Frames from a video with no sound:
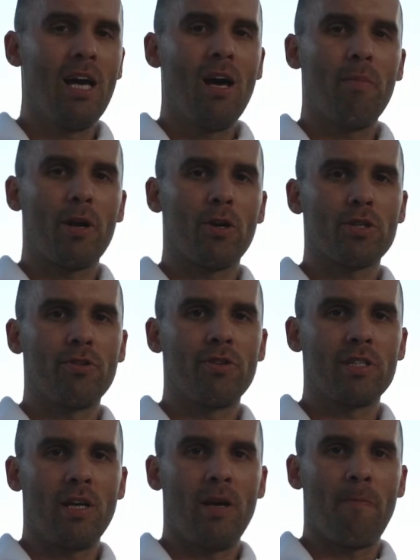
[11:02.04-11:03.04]
But also there
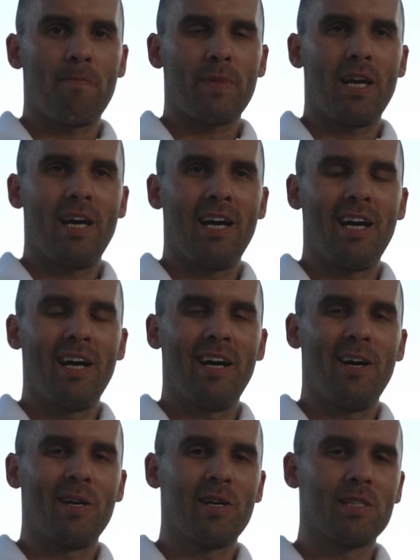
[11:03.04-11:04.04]
is a
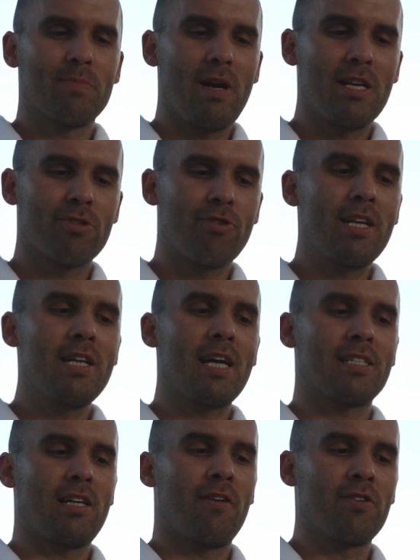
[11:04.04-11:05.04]
space right
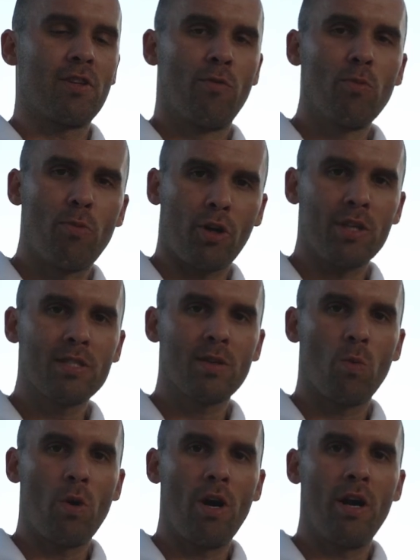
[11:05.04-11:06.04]
next after the foot pockets
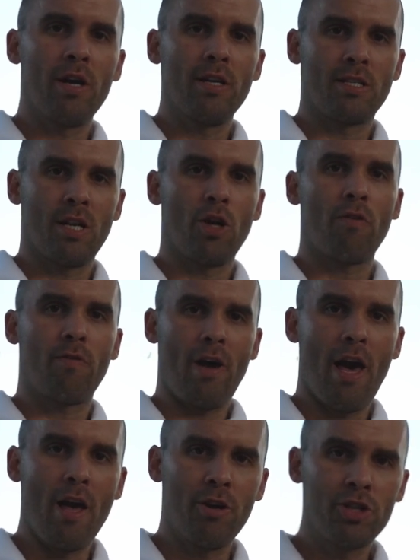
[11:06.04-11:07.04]
where it's a lot of
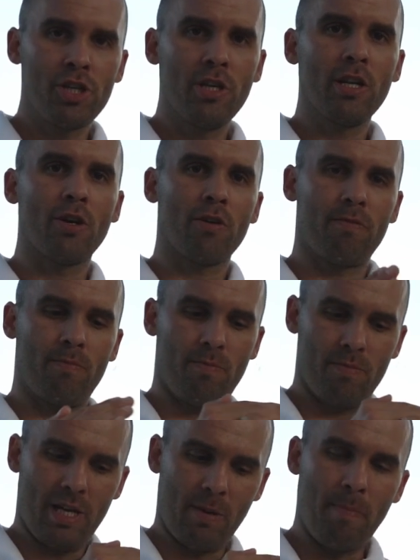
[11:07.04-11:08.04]
energy, a lot of
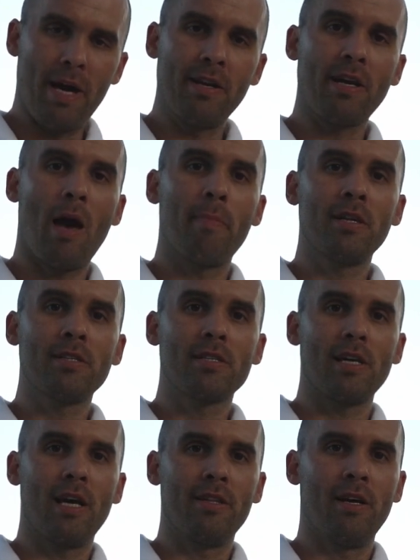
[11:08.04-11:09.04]
bending happens
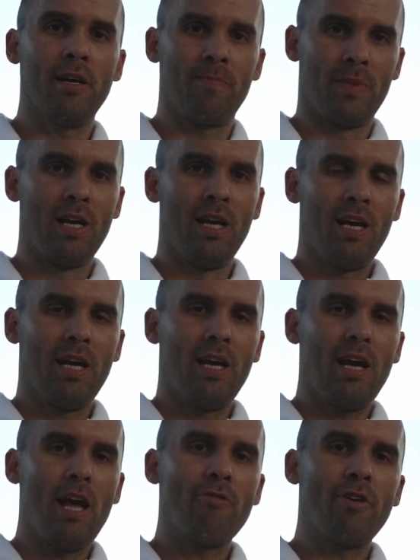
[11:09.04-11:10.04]
at the
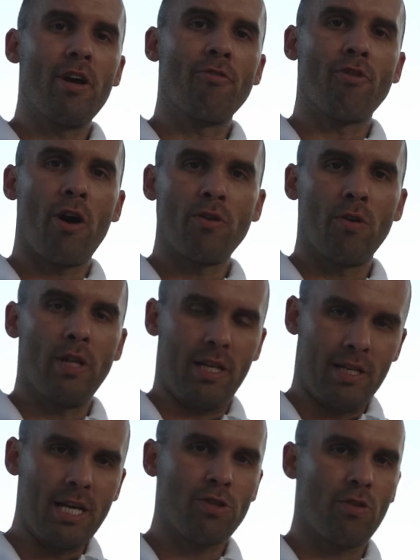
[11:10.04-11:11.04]
area around
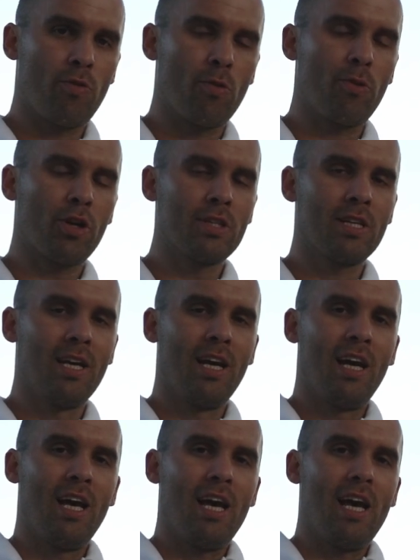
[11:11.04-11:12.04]
next to the foot pockets,
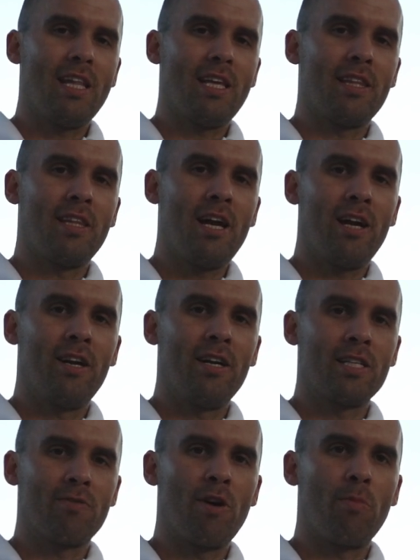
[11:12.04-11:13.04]
and then there
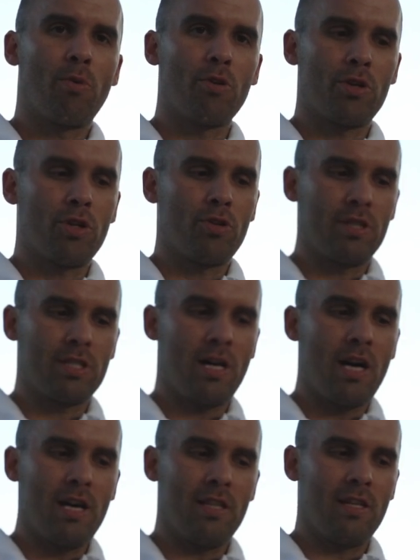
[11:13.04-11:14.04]
it's very important to
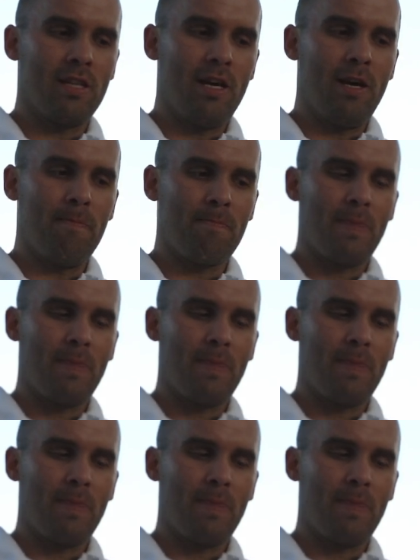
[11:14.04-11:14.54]
design the